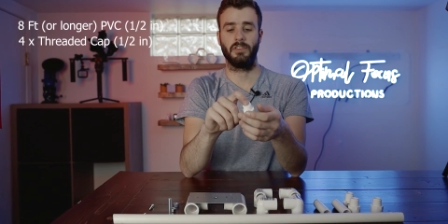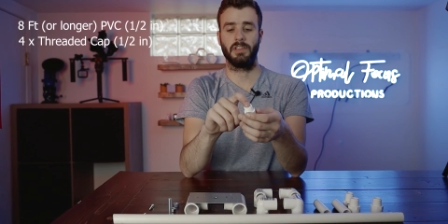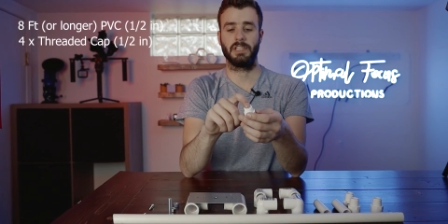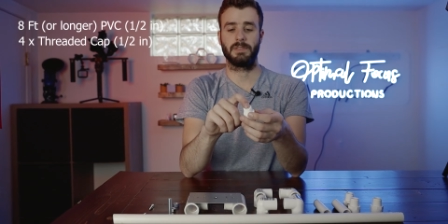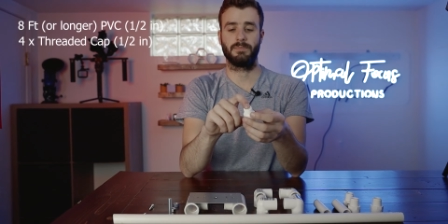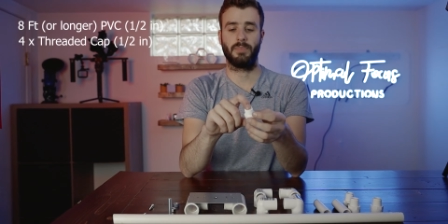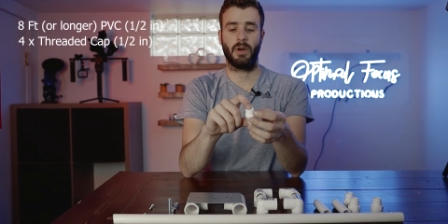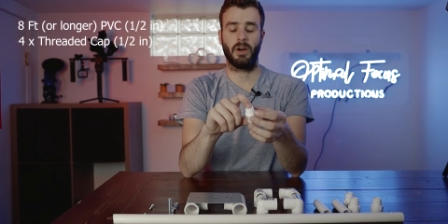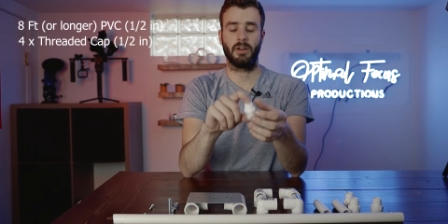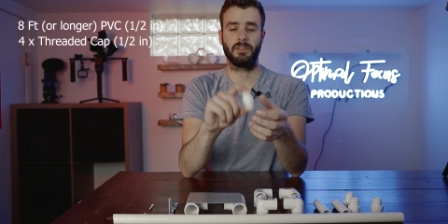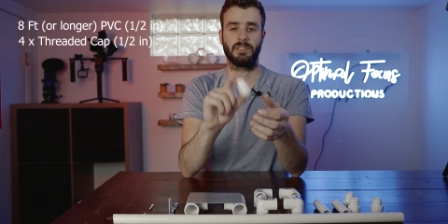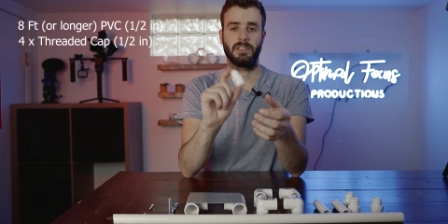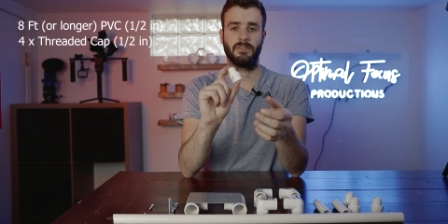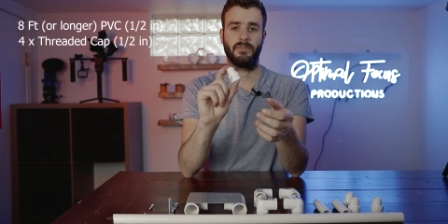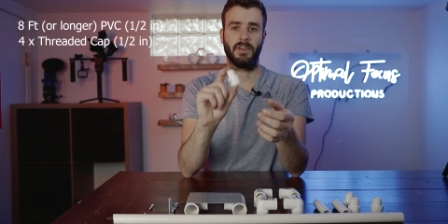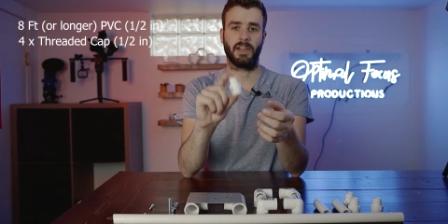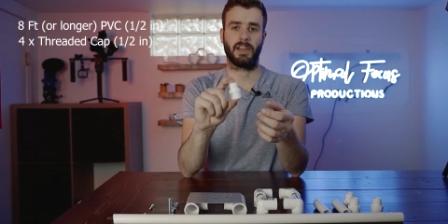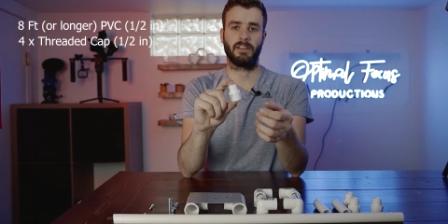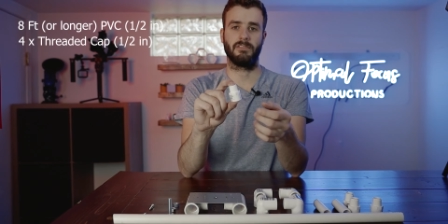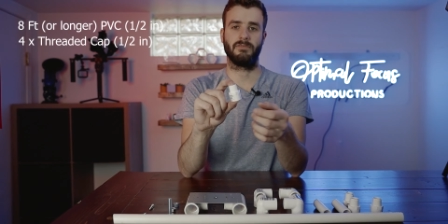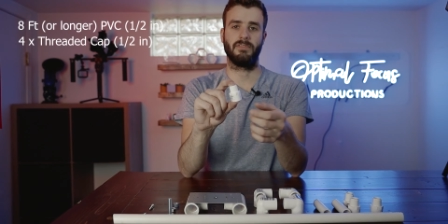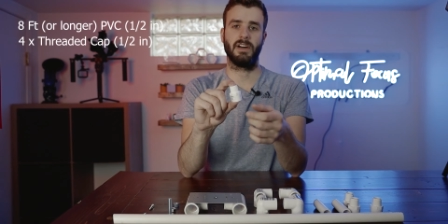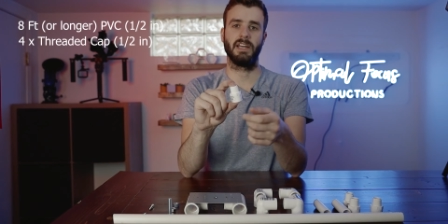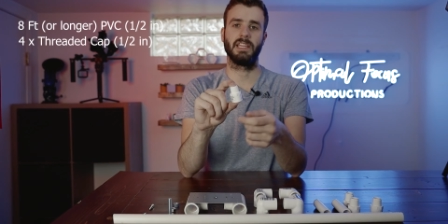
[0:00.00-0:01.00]
these parts if I
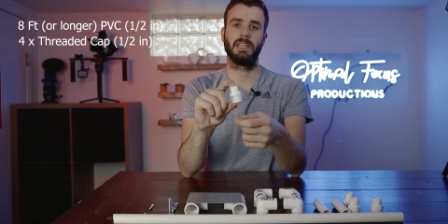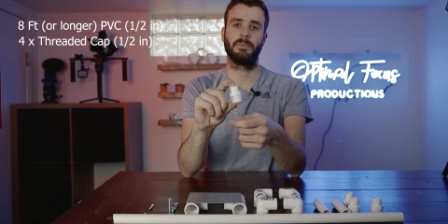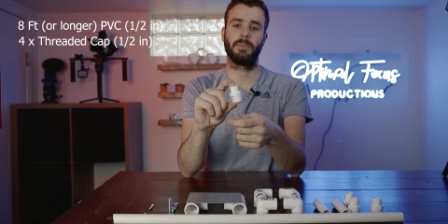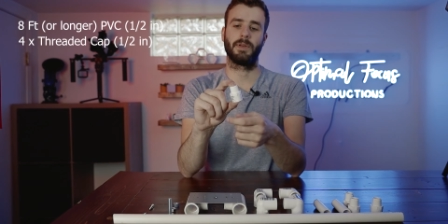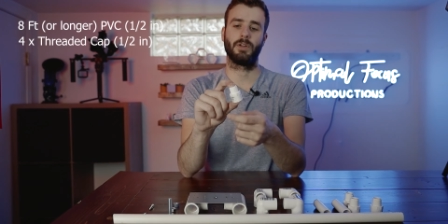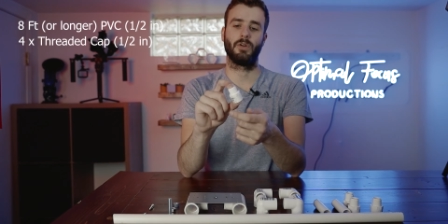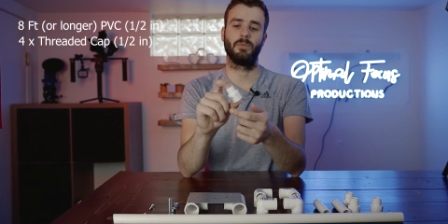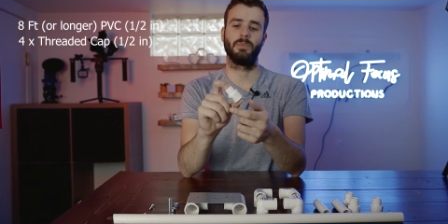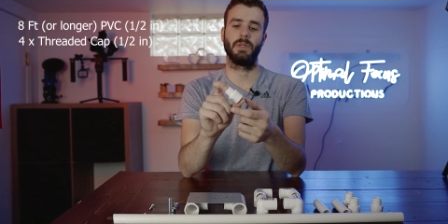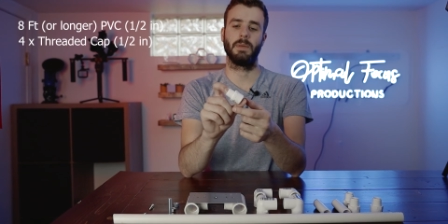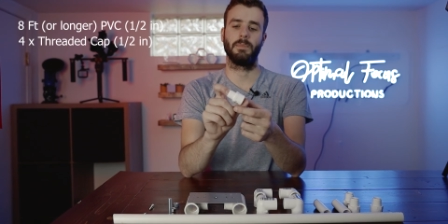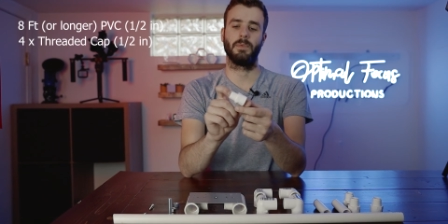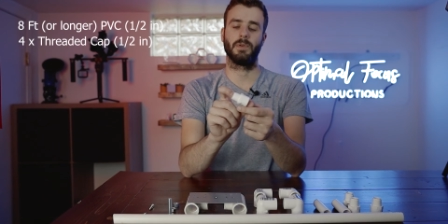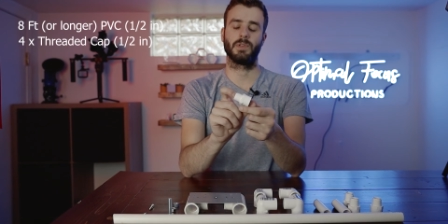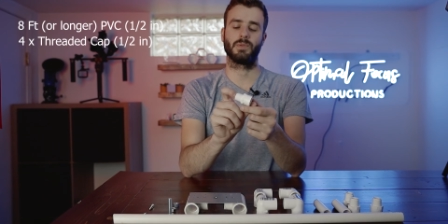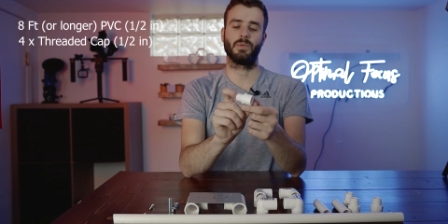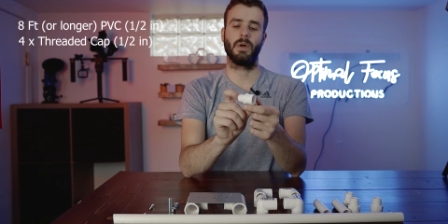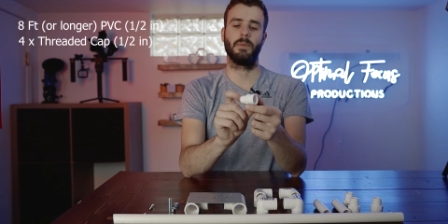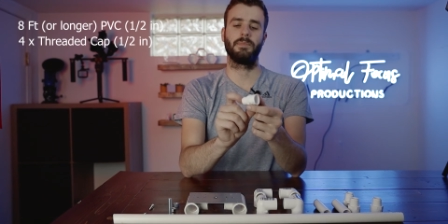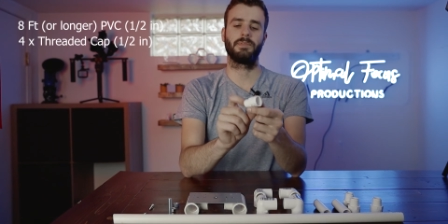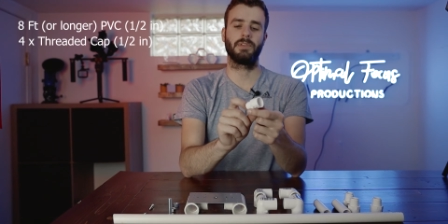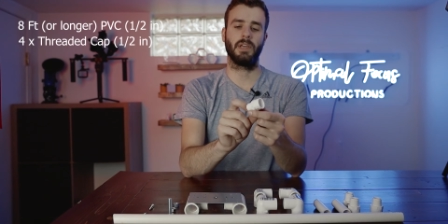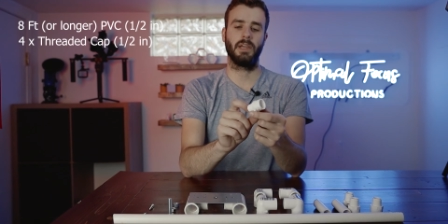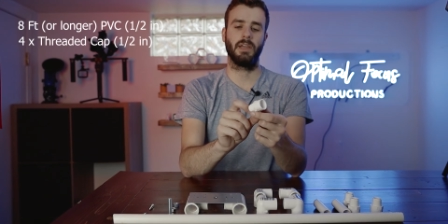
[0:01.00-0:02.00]
can find them on Home Depot's
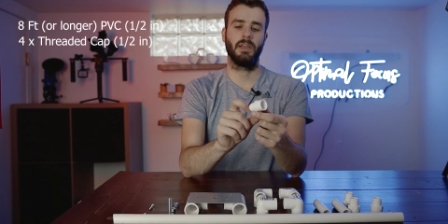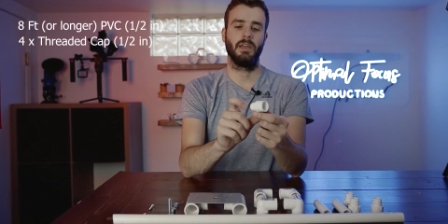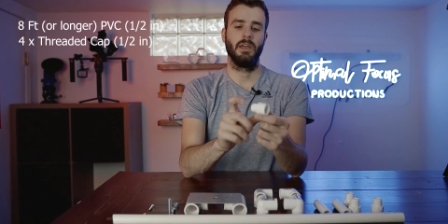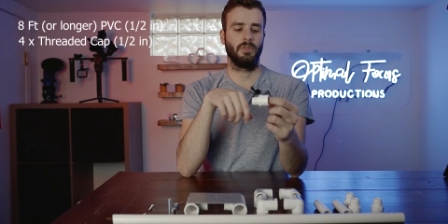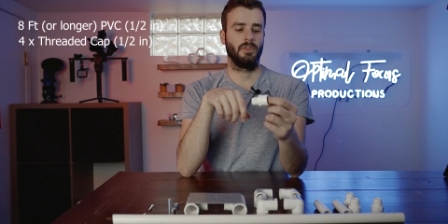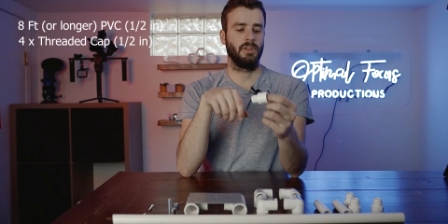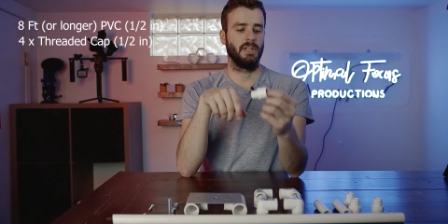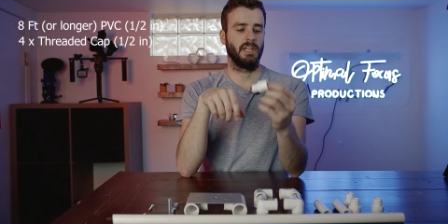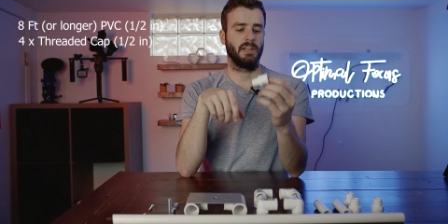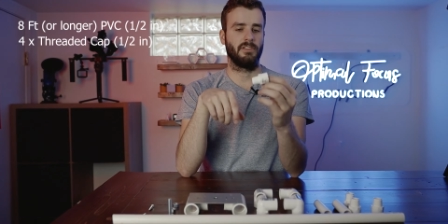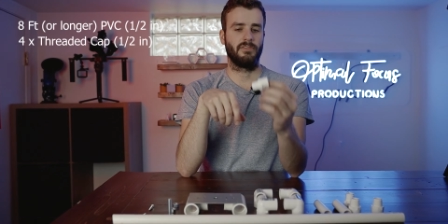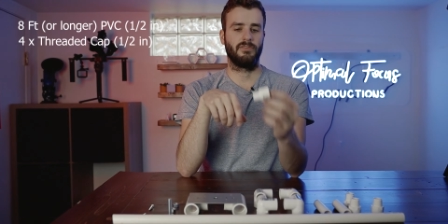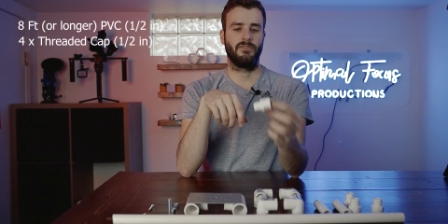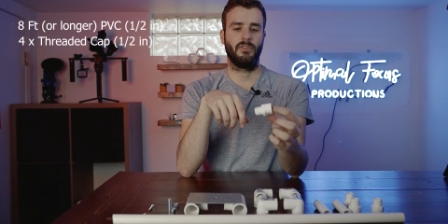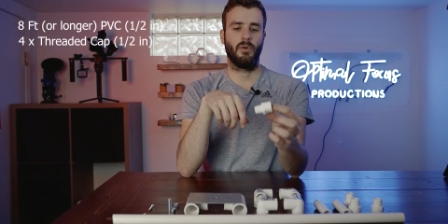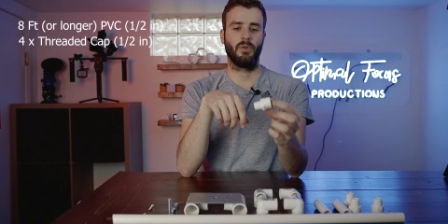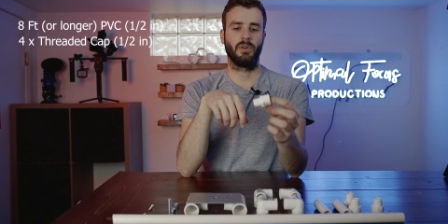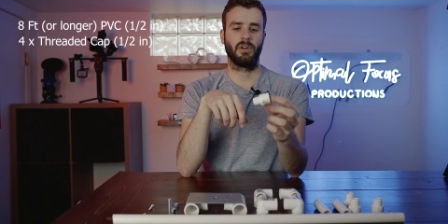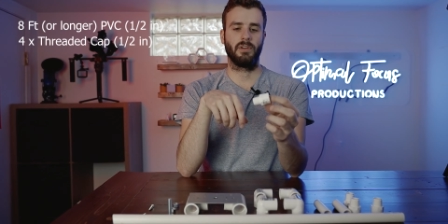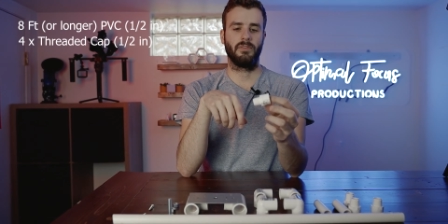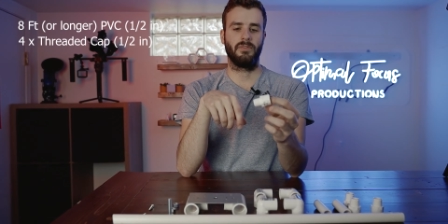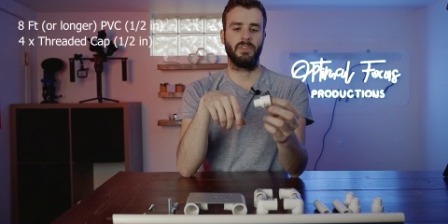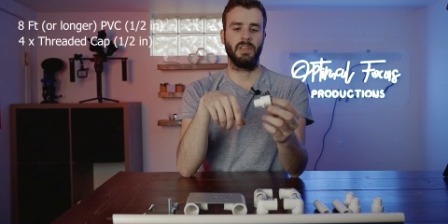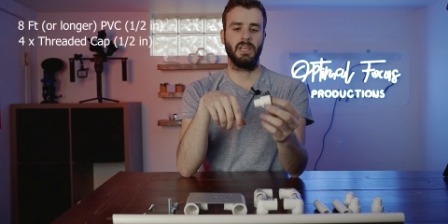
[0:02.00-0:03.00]
website. Well, you need
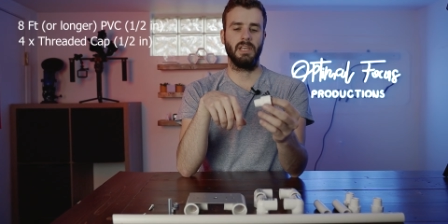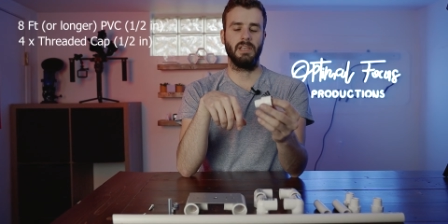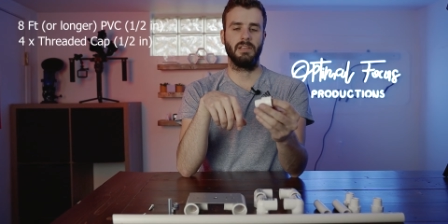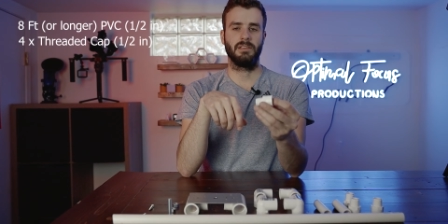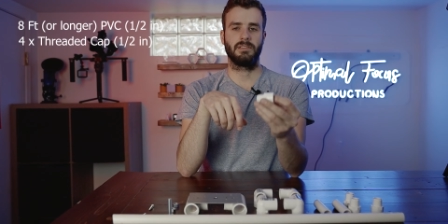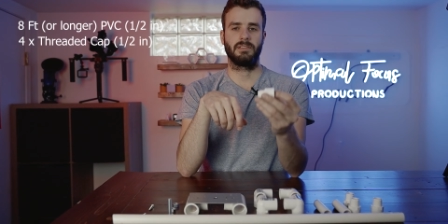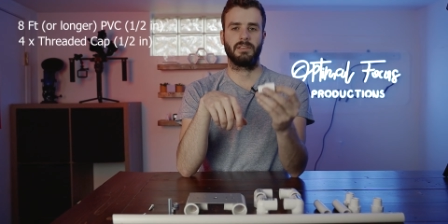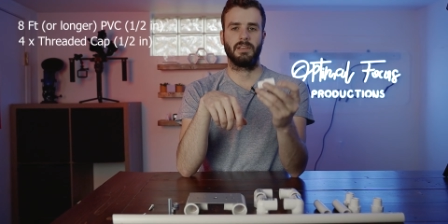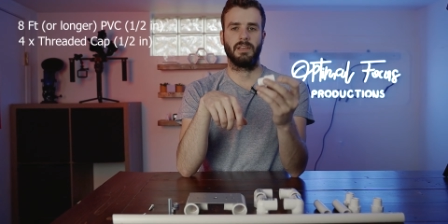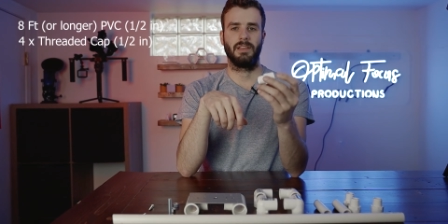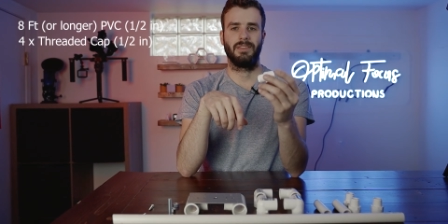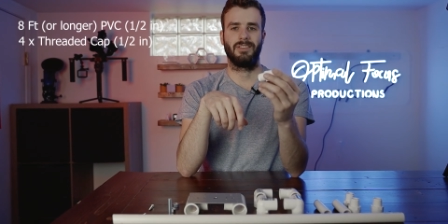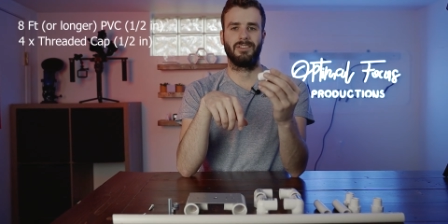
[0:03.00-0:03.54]
four of these.